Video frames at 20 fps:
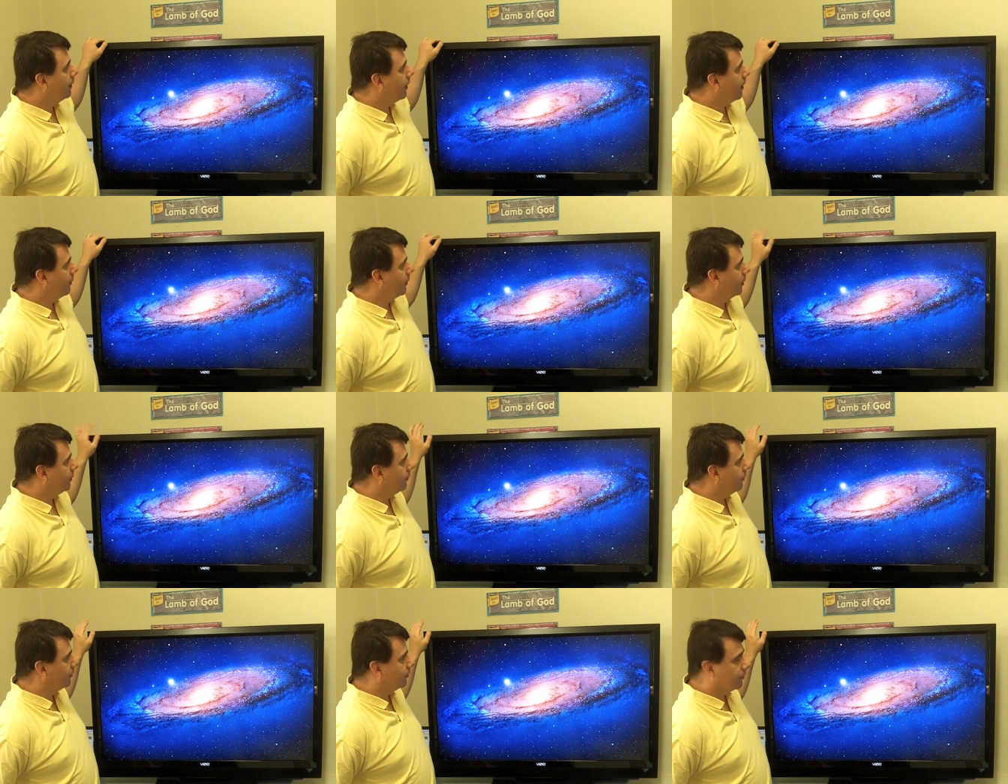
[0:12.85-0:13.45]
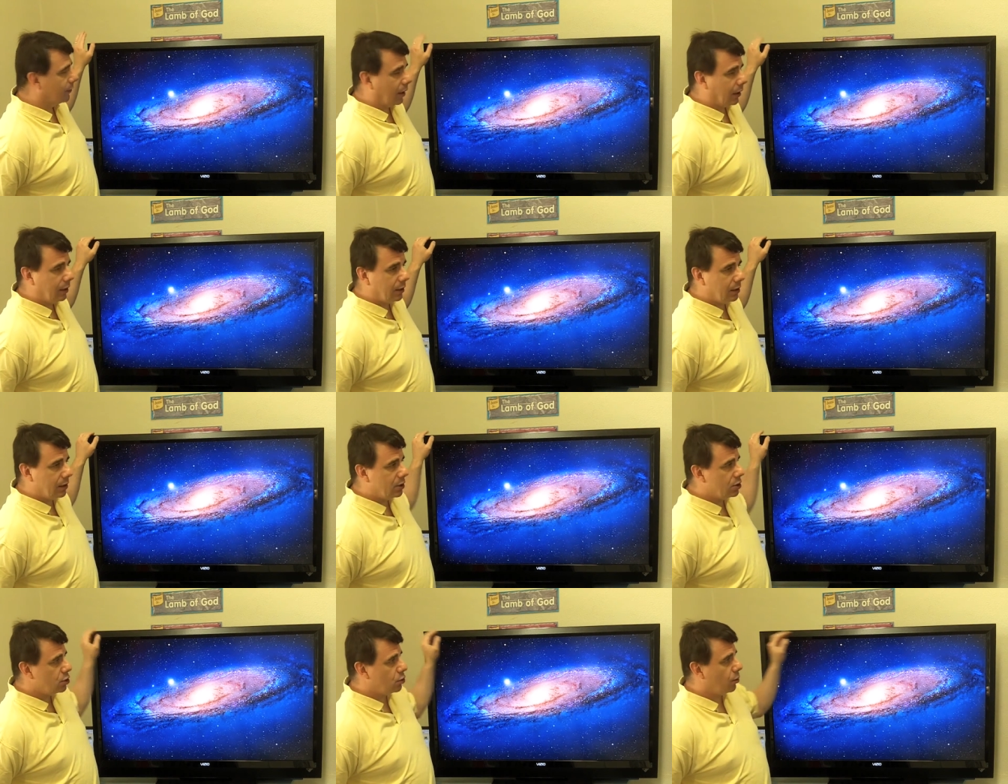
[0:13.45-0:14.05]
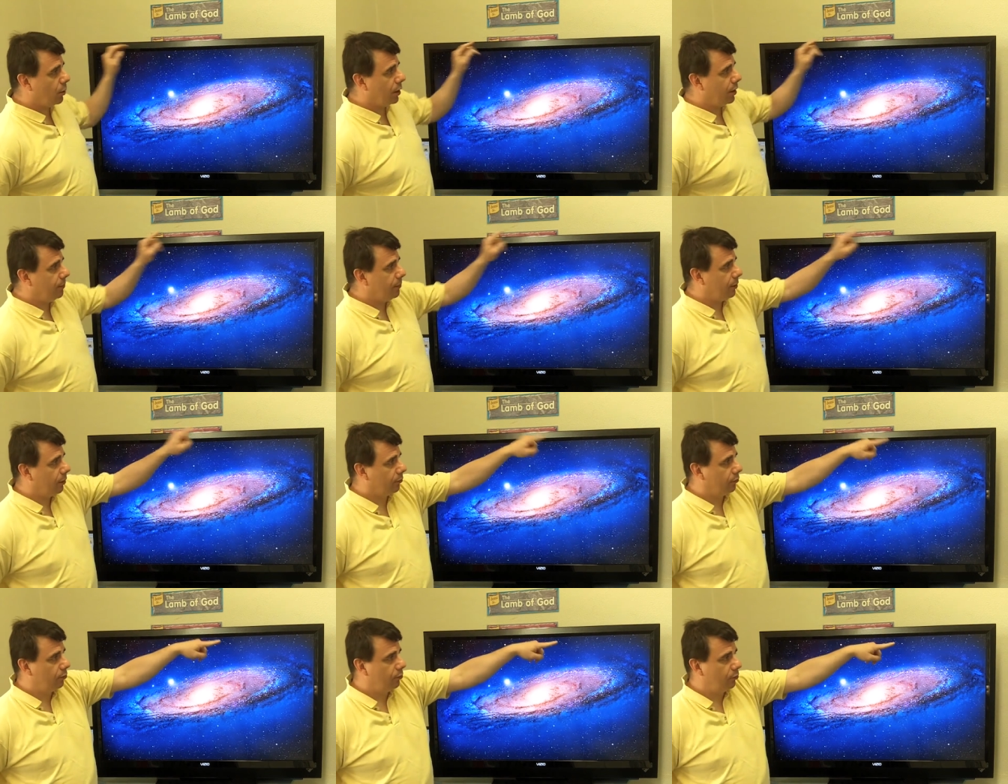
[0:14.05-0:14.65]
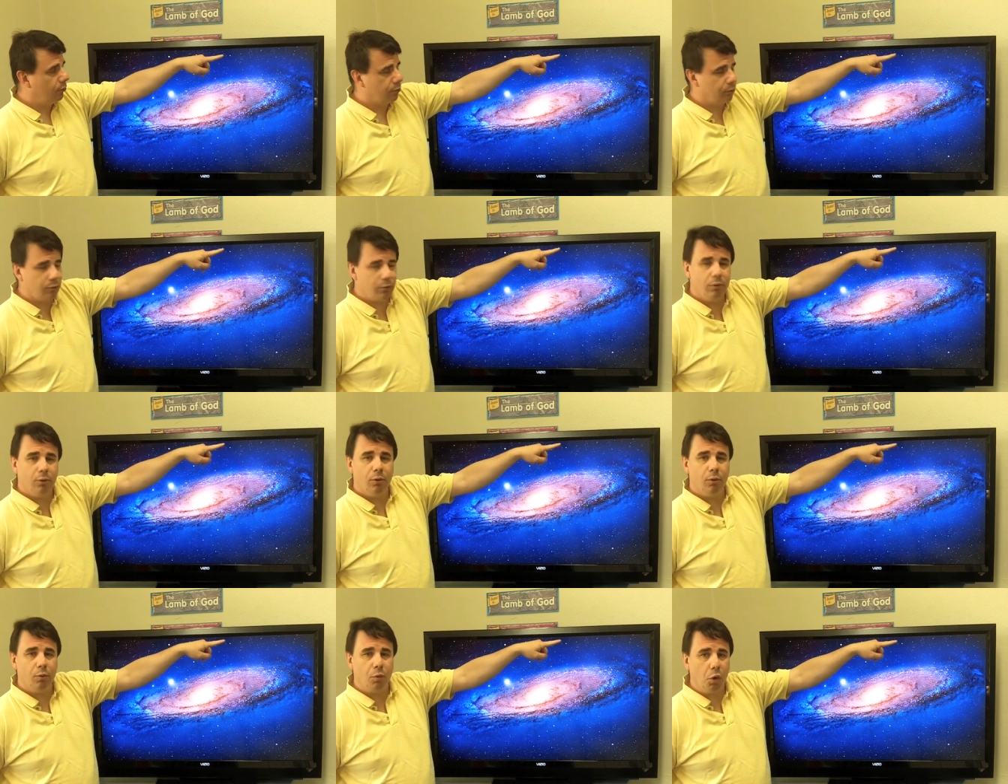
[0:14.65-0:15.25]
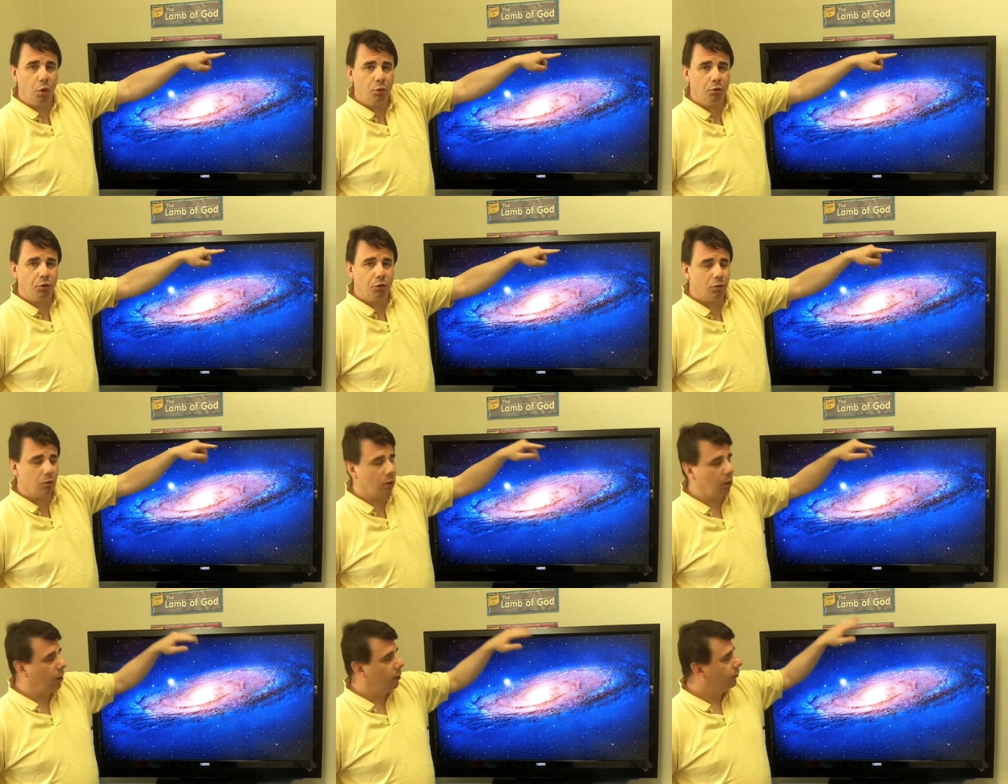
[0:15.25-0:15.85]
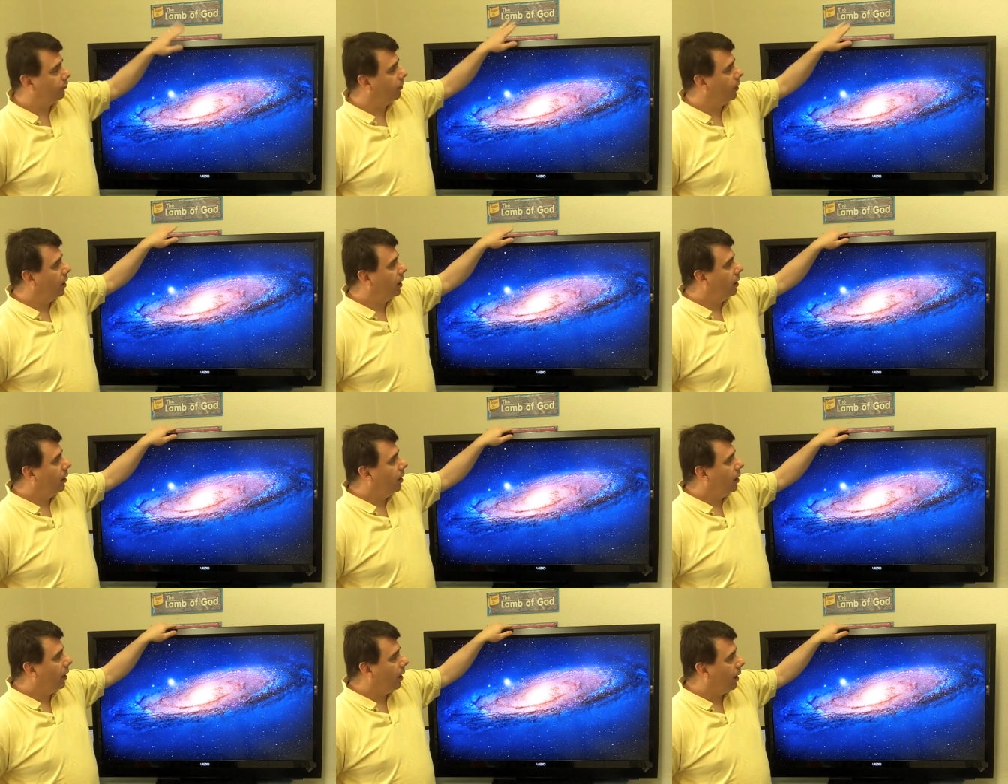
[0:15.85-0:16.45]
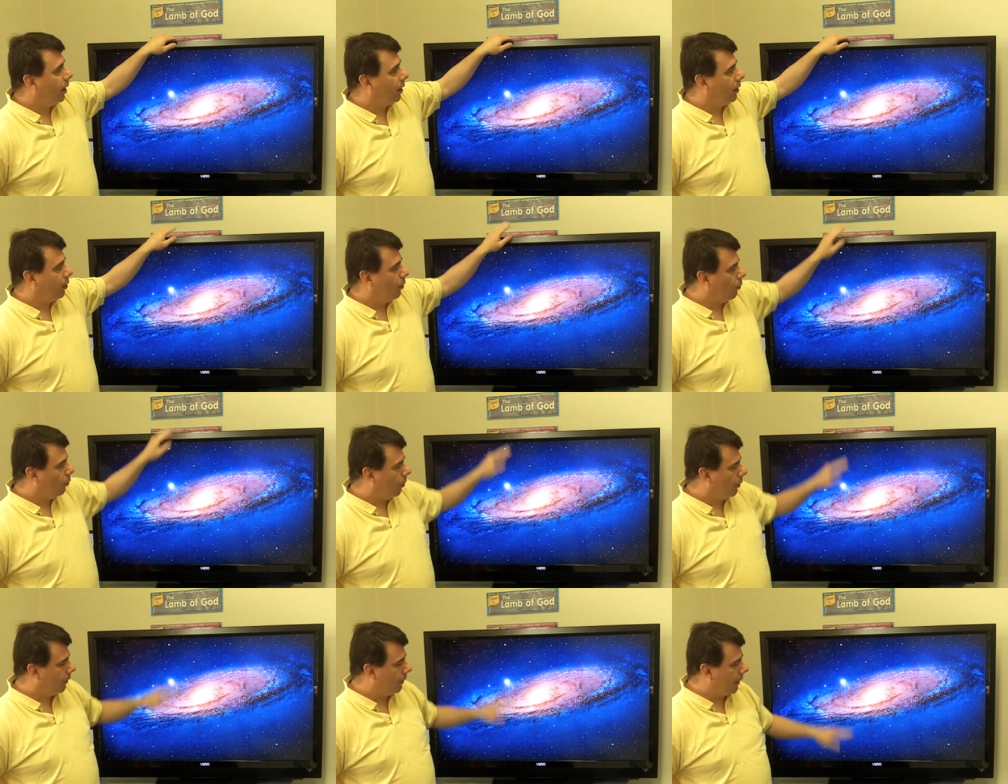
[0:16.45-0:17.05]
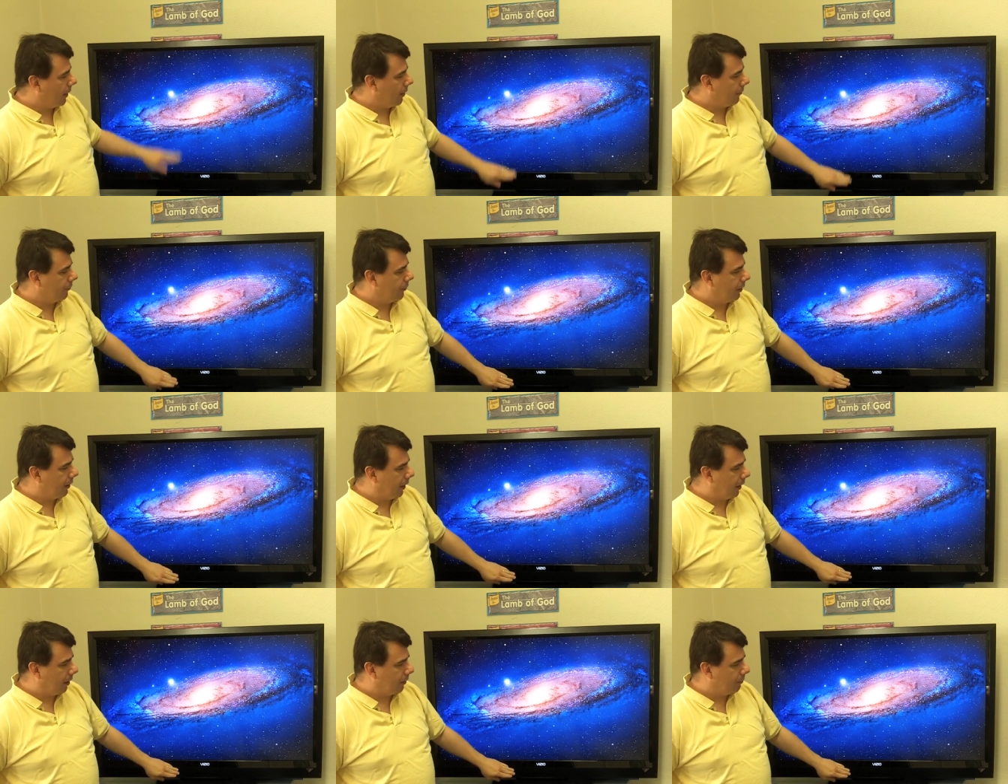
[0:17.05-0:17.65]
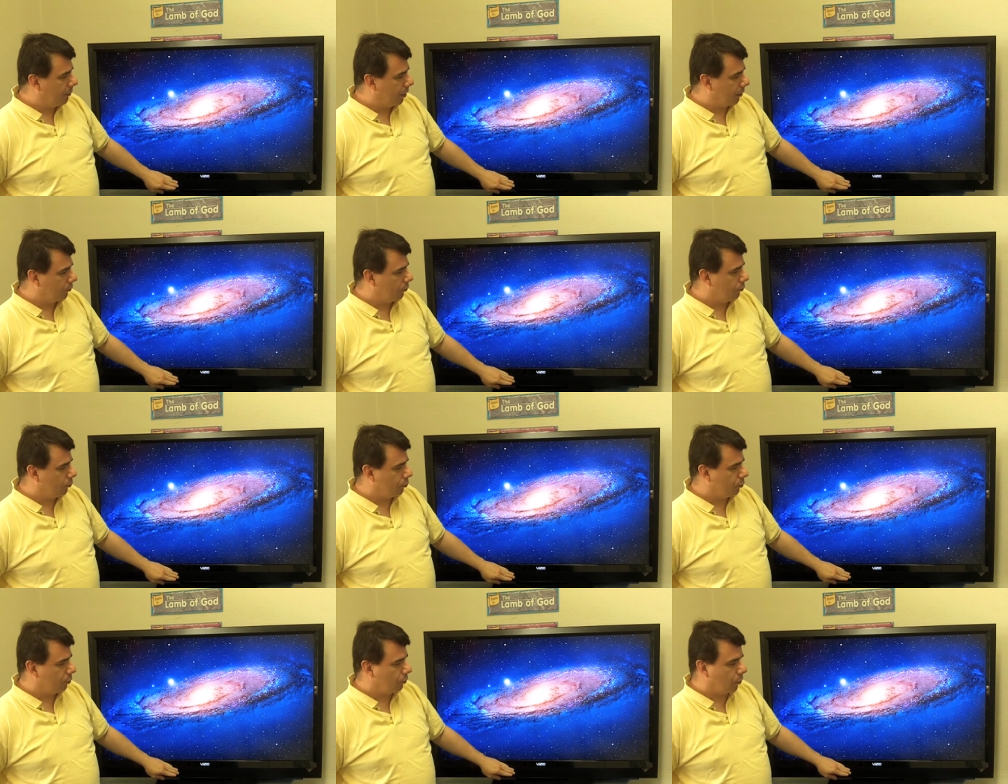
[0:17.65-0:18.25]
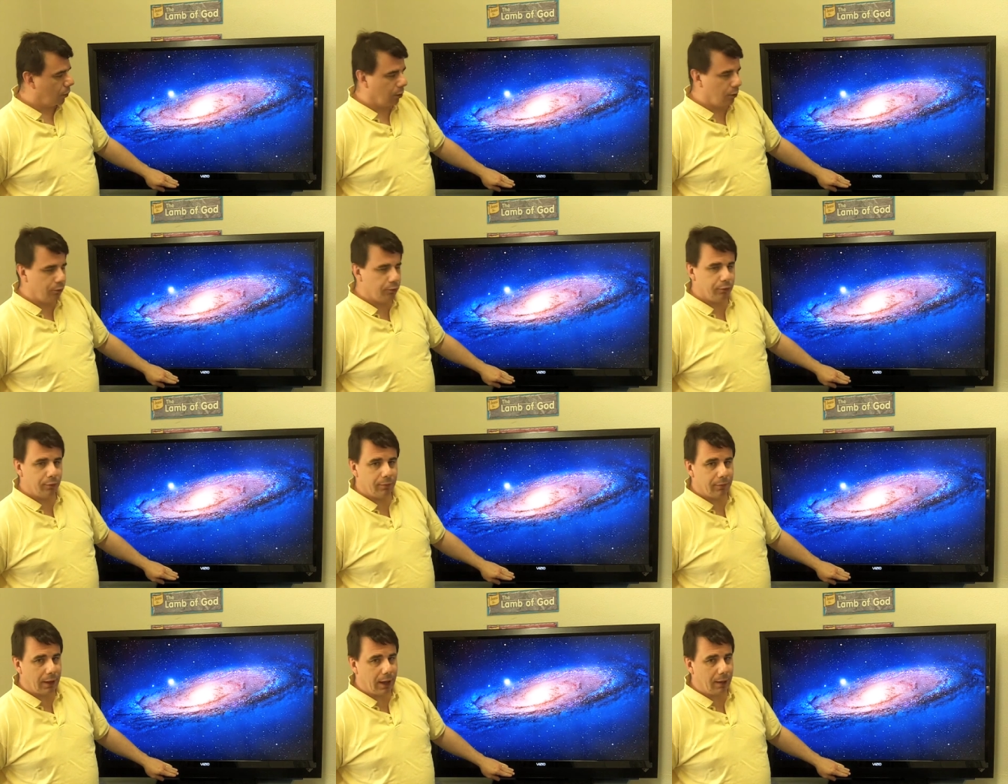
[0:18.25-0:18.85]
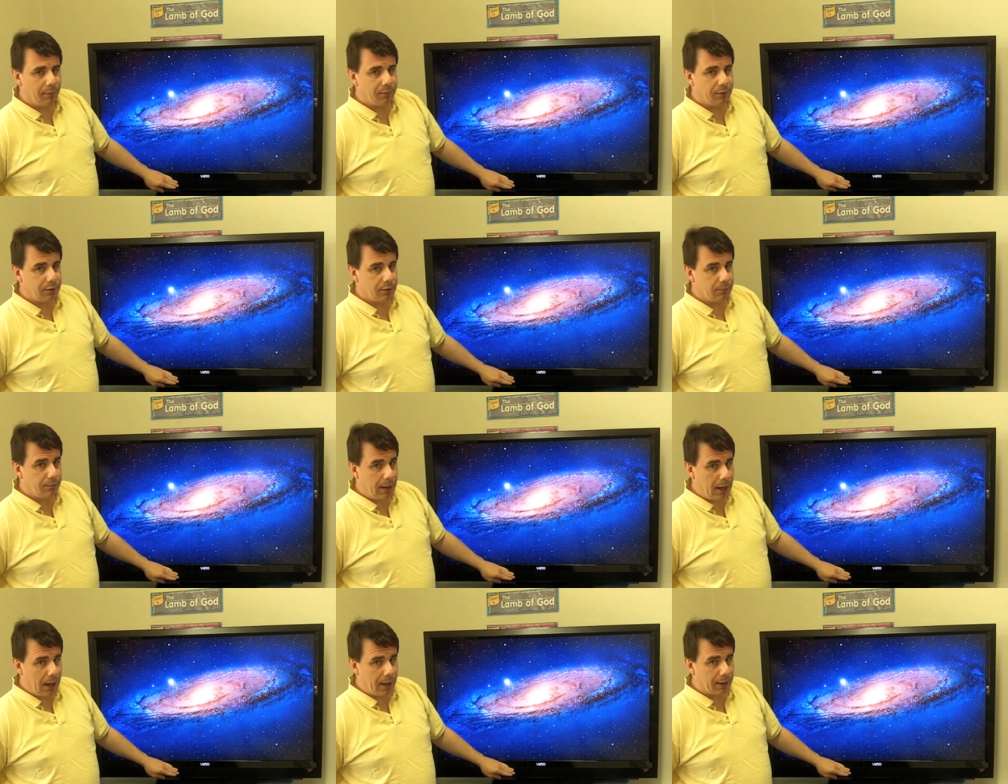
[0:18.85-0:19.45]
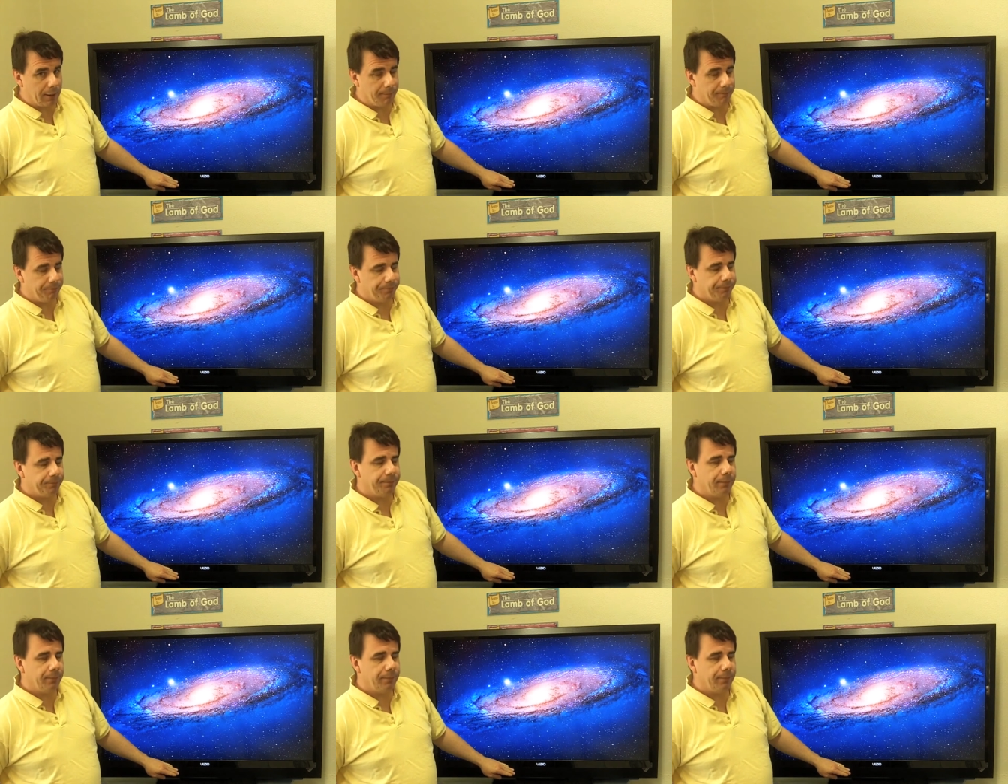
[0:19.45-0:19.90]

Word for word: That means it's 1920 pixels or rows across and 1080 pixels or rows from top till bottom.